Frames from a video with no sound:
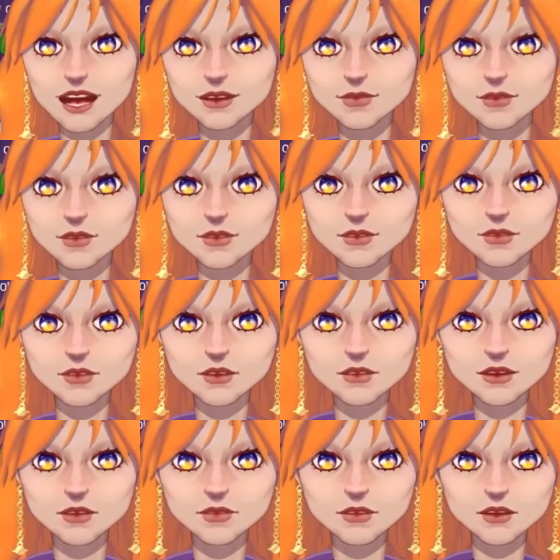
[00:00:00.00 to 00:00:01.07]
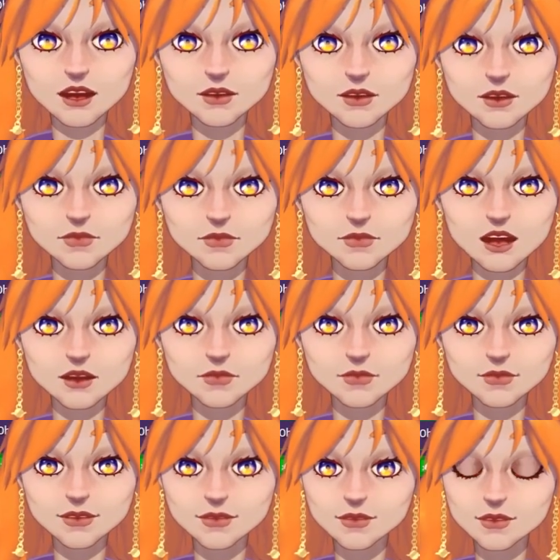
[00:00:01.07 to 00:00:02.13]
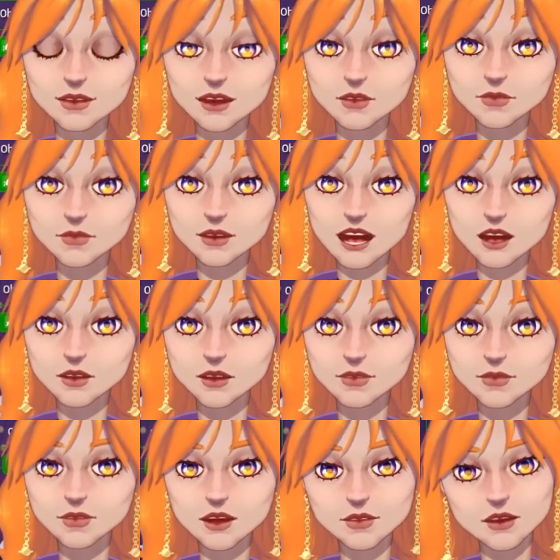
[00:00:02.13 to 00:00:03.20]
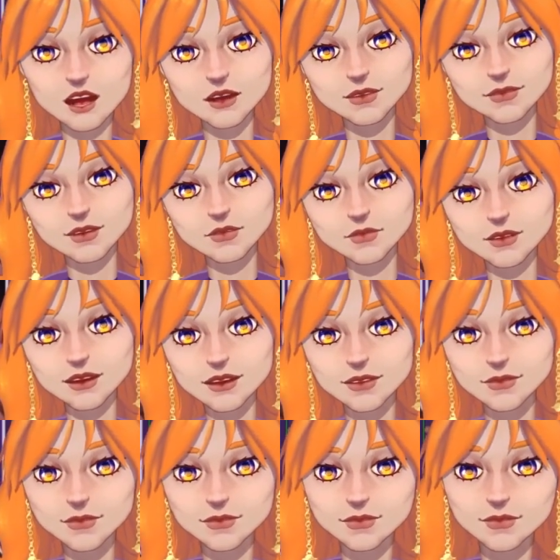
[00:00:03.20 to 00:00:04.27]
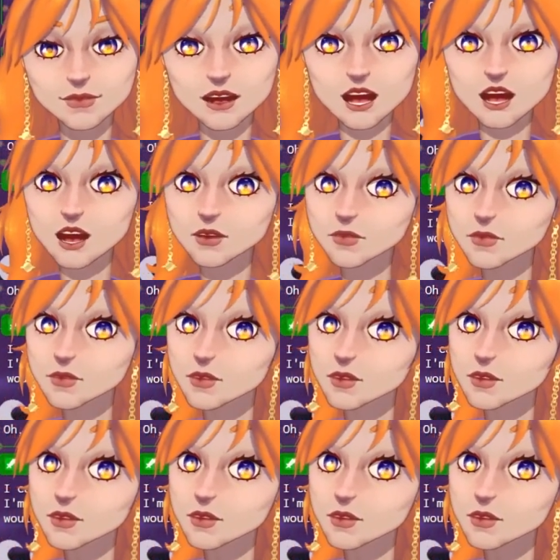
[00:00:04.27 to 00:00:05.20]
There's a note here about a reading club. I wonder what books they read. Ooh.